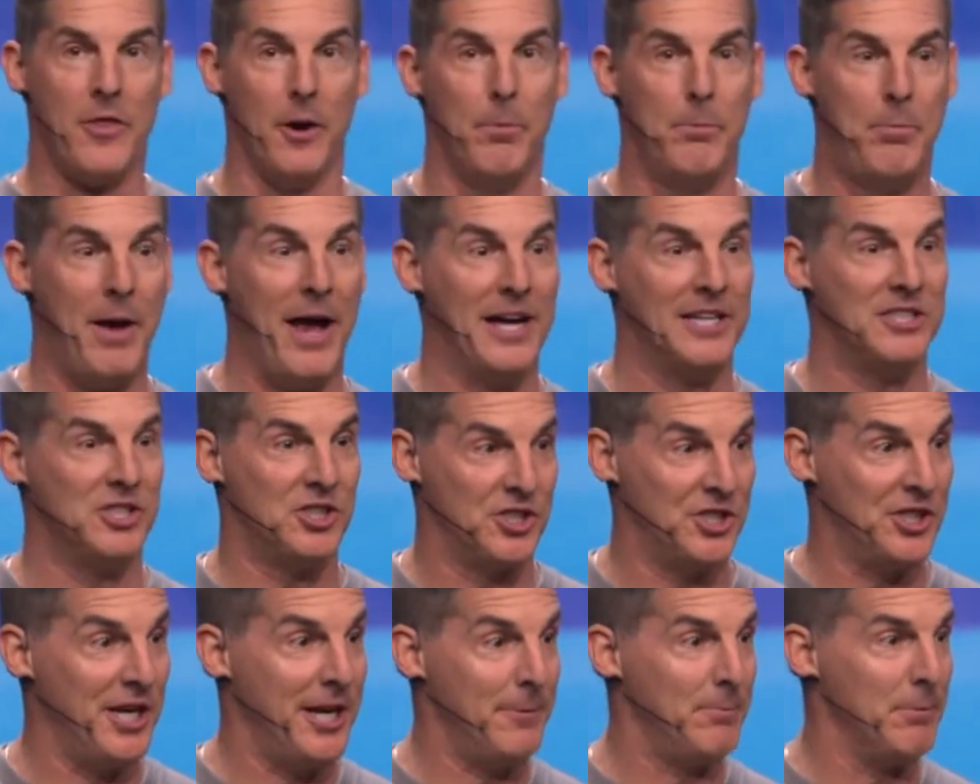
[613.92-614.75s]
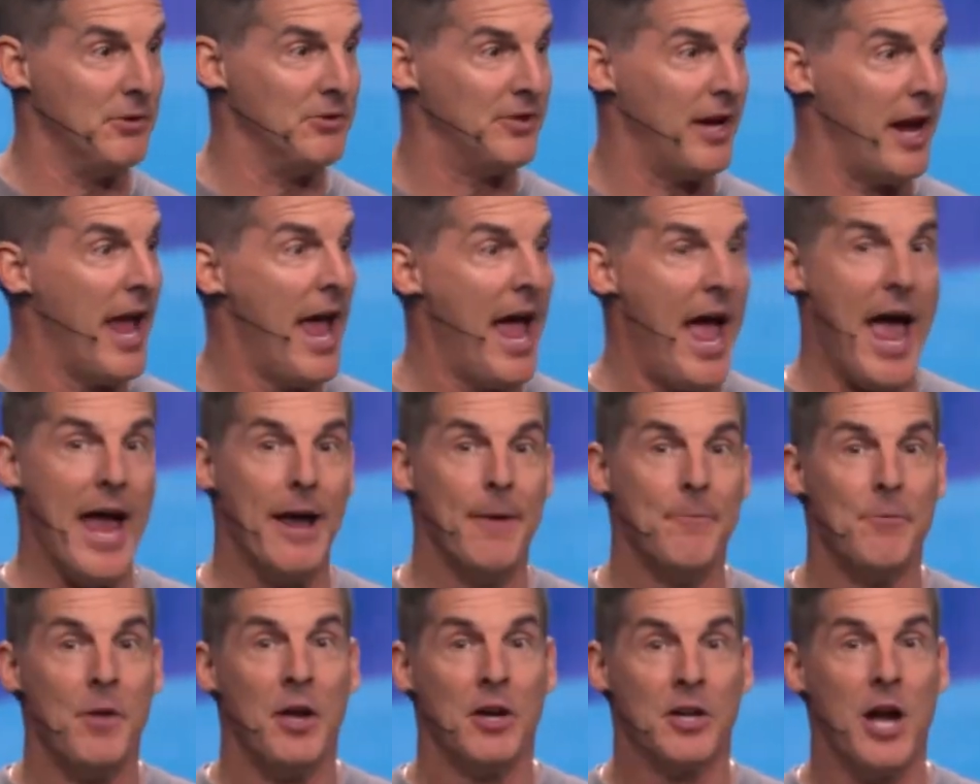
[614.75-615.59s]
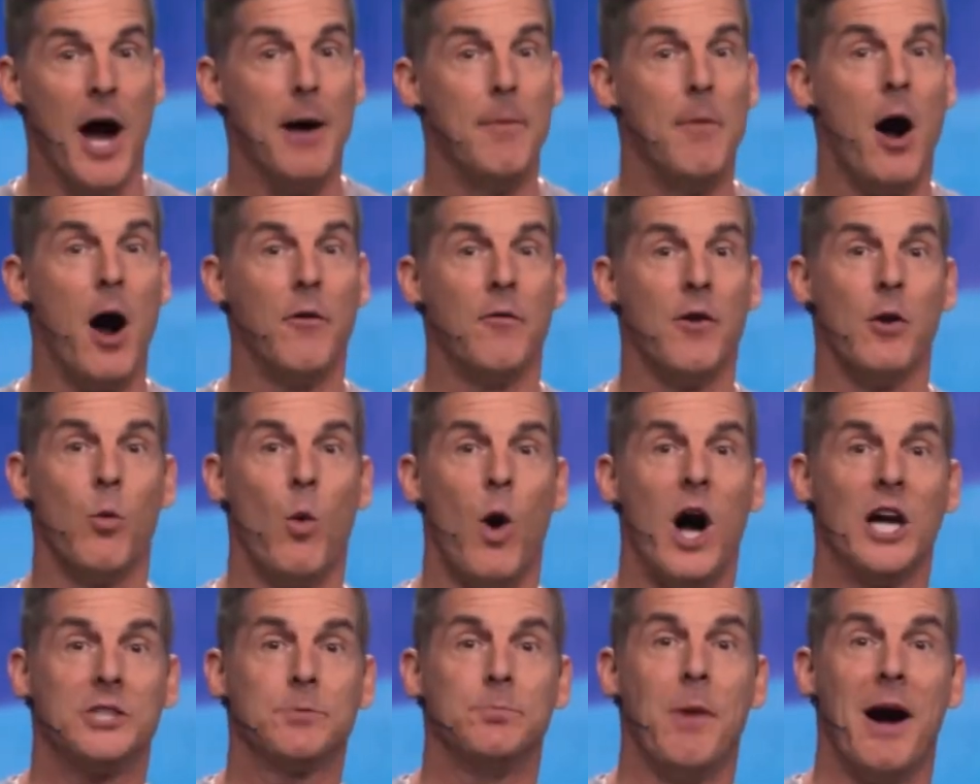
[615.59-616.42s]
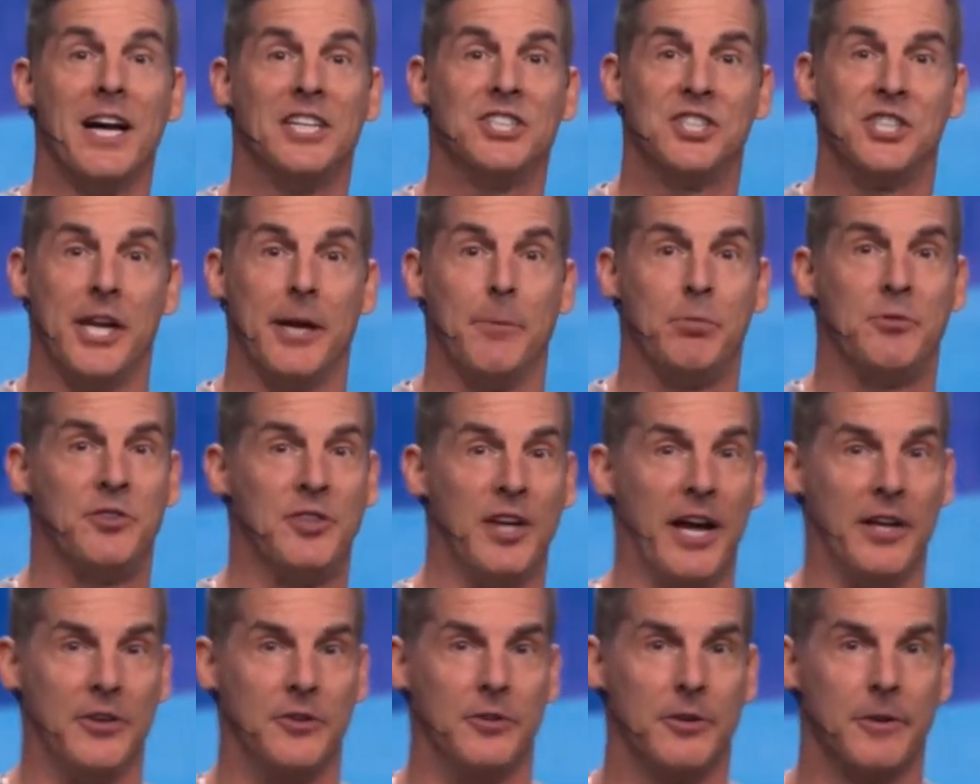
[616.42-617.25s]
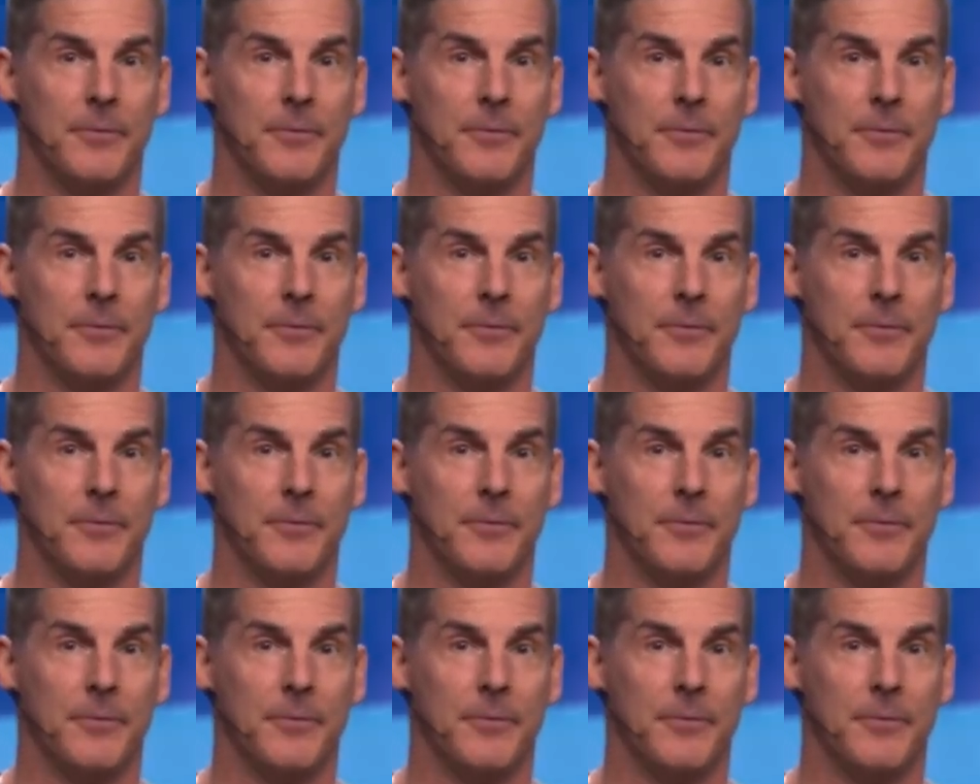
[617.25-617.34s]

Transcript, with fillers: their pet sheep and say, hey, come over and watch my sheep sit?